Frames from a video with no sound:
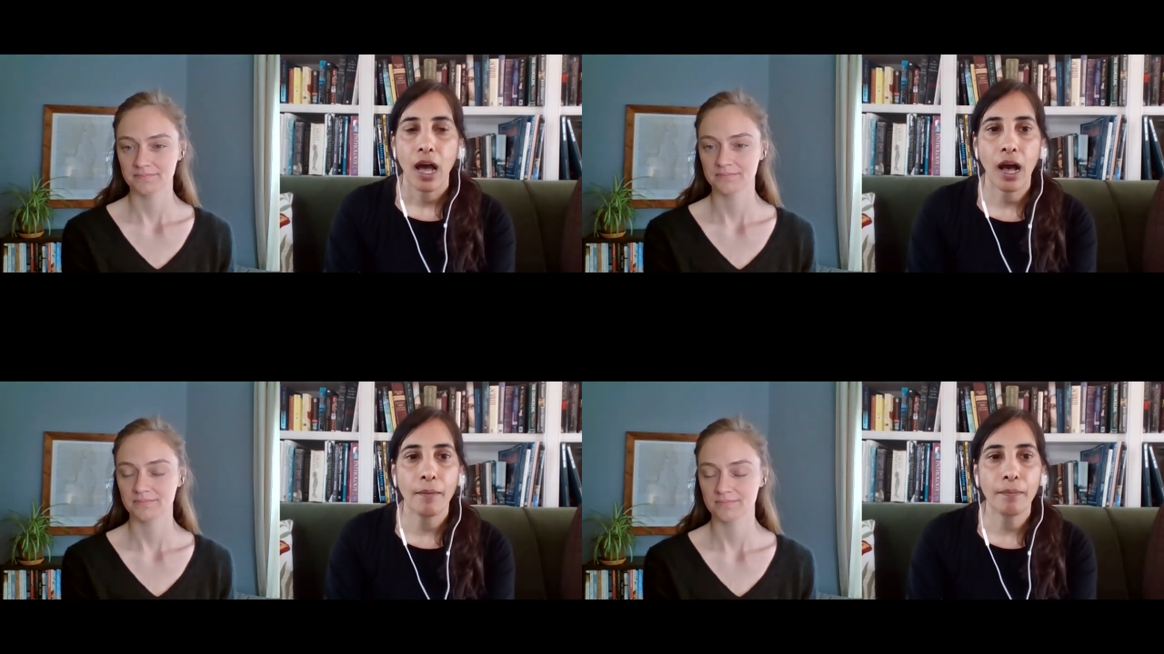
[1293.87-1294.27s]

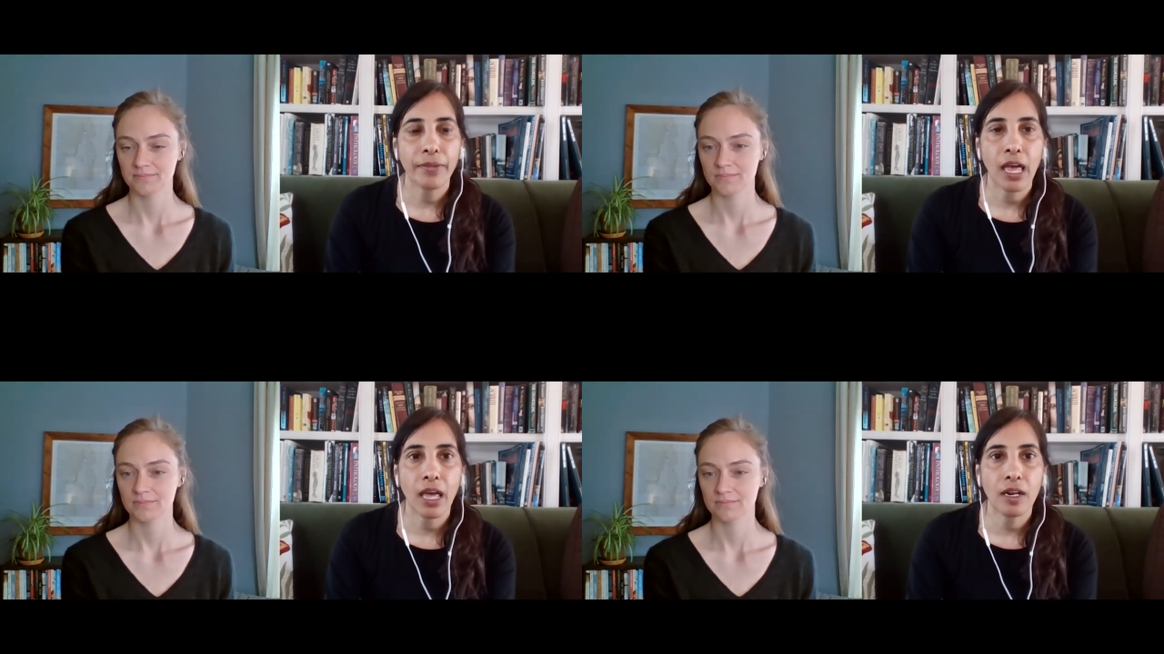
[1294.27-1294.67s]

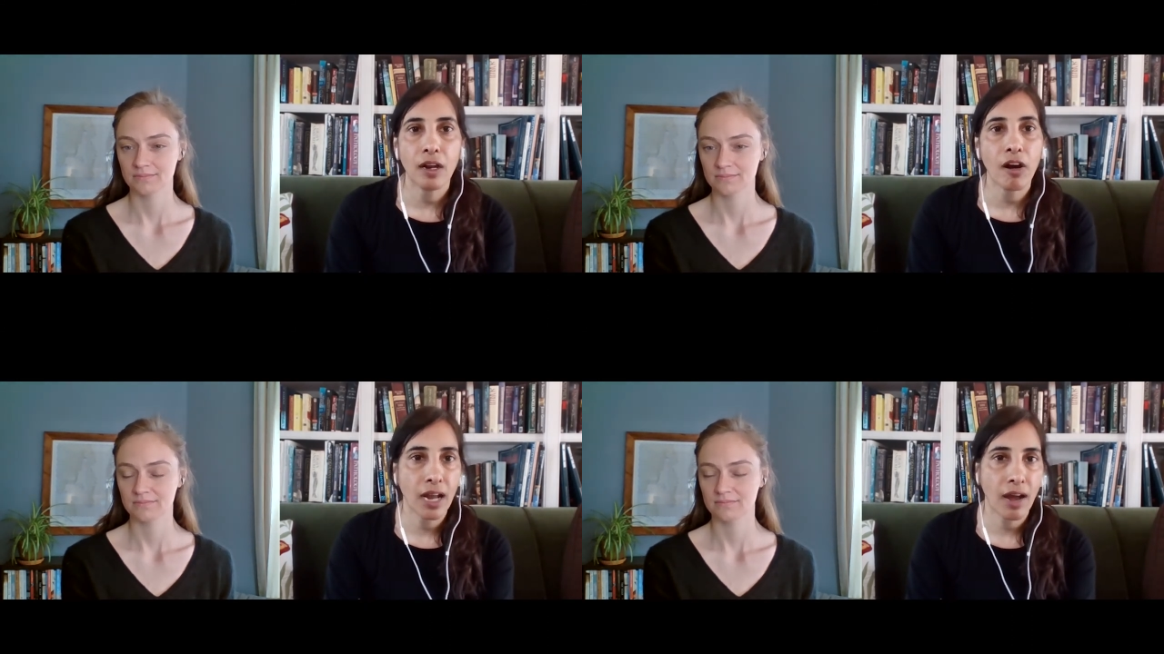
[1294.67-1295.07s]
Speaker 1: um,
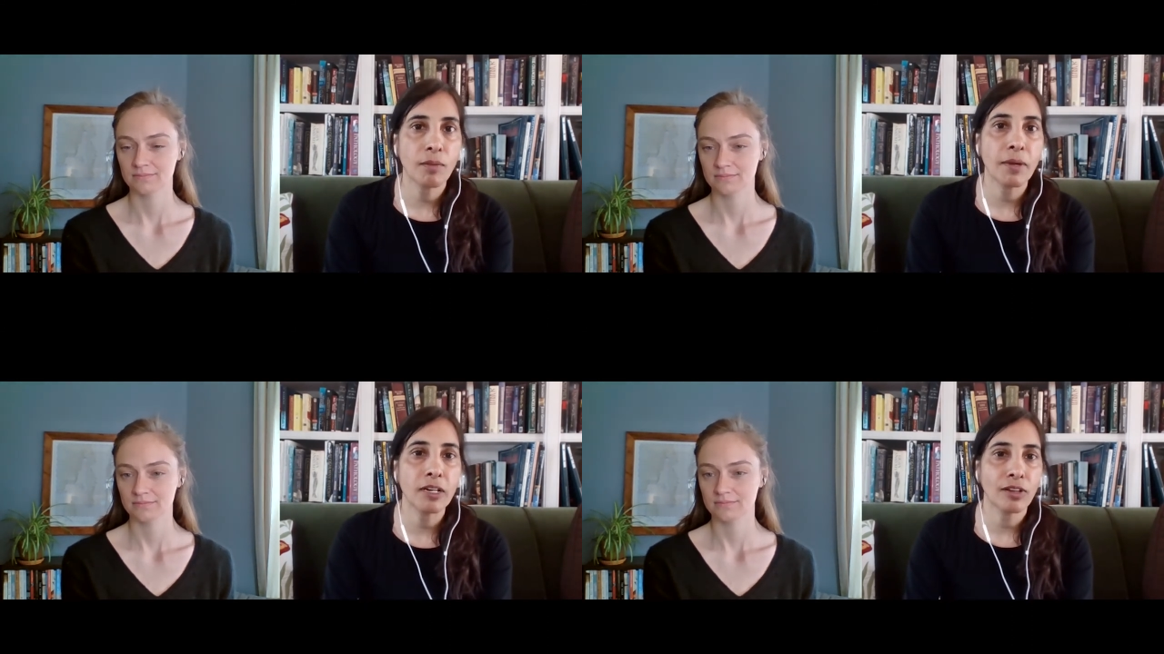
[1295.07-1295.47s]
and our
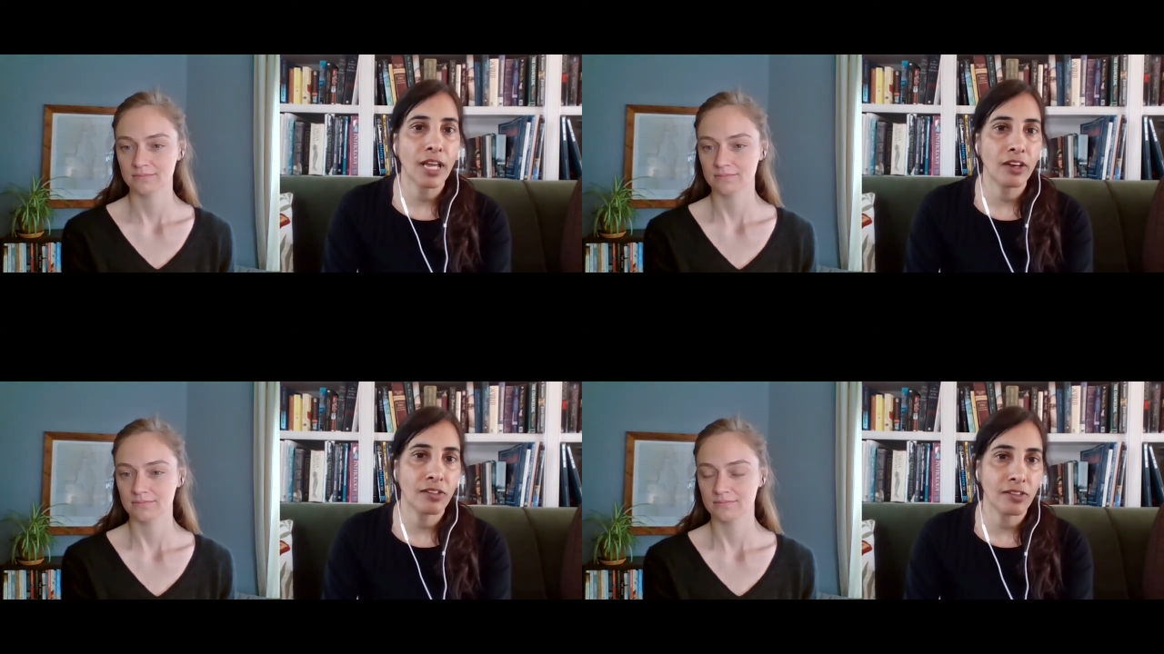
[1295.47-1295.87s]
governmental
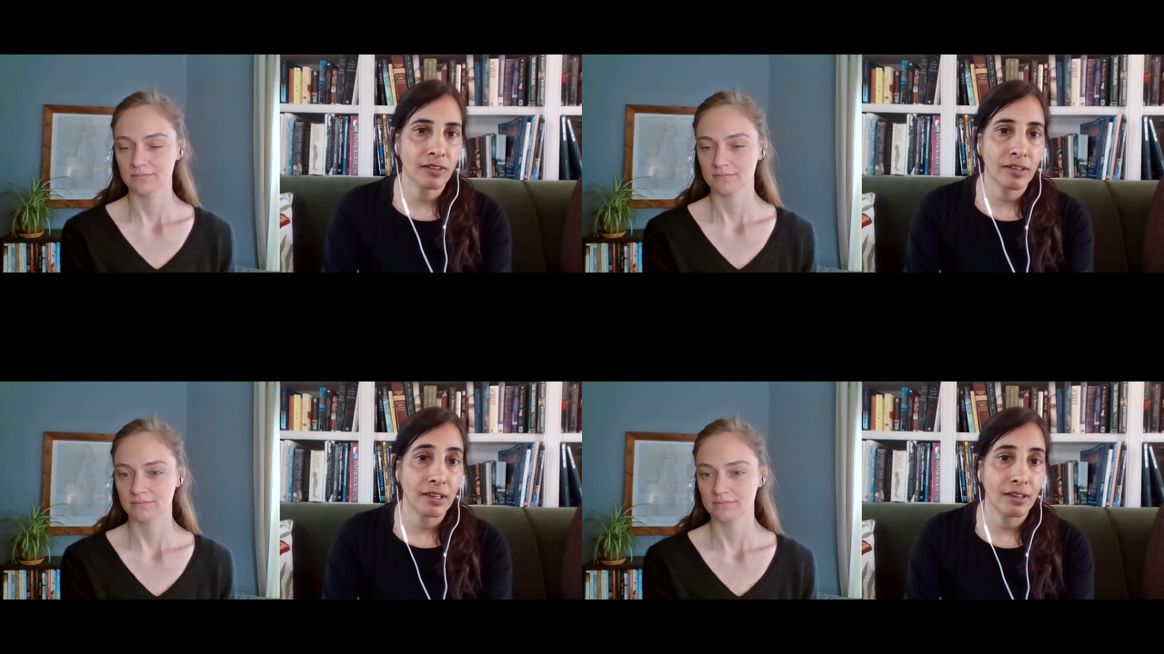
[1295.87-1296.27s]

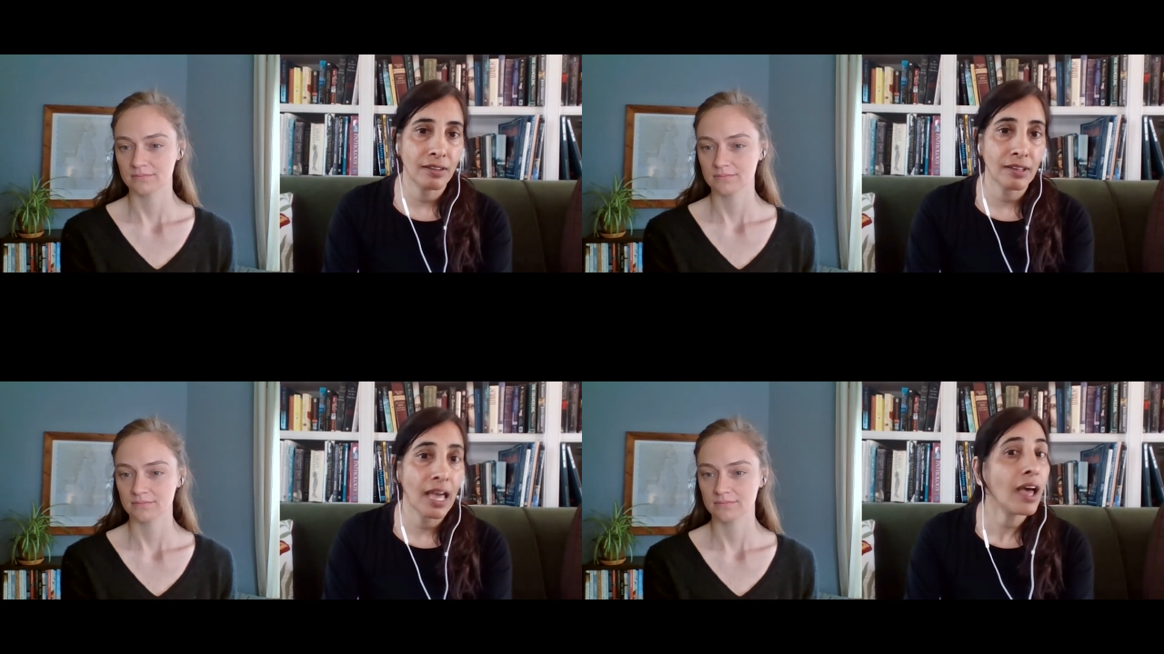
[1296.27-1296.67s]

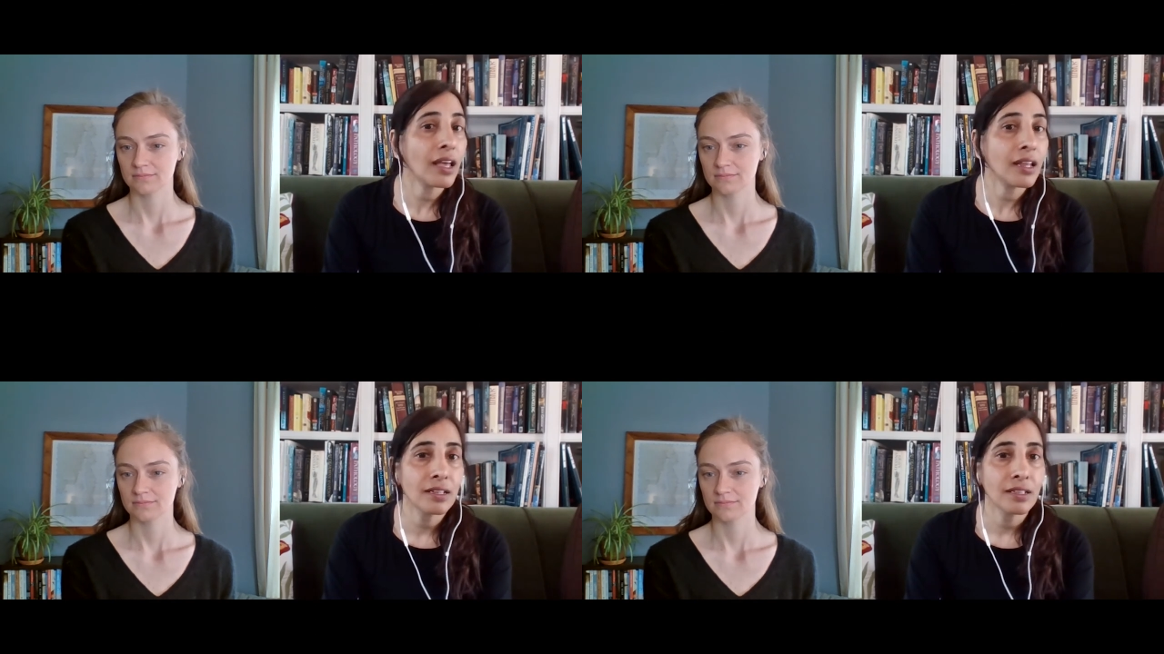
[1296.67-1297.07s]
agencies
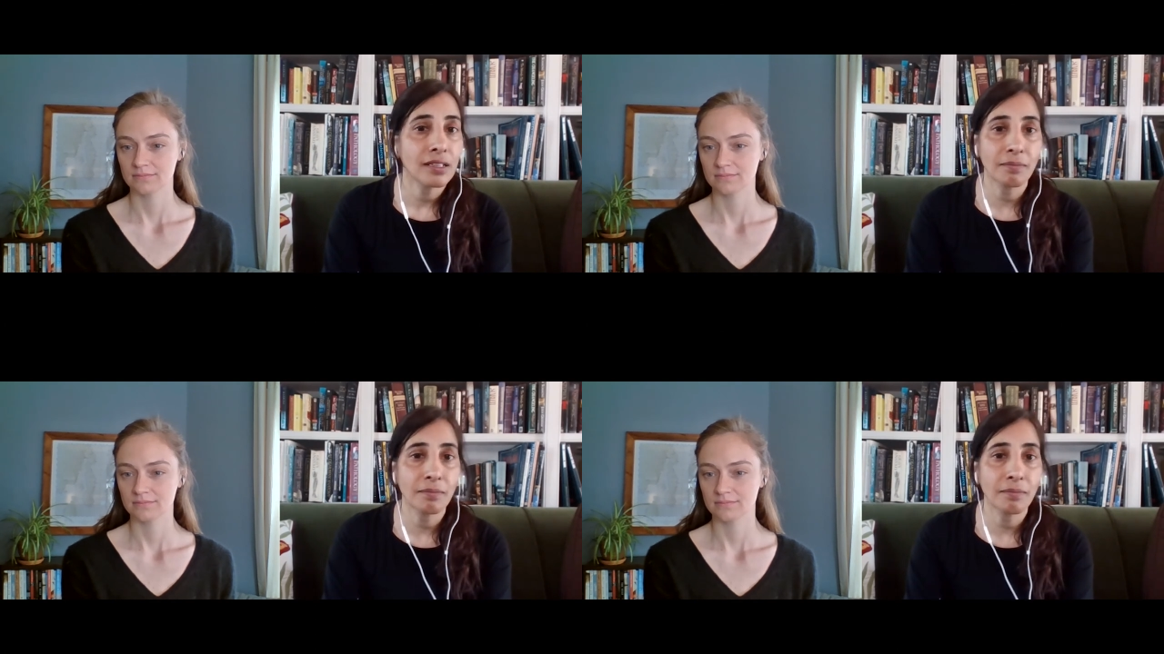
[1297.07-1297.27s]
and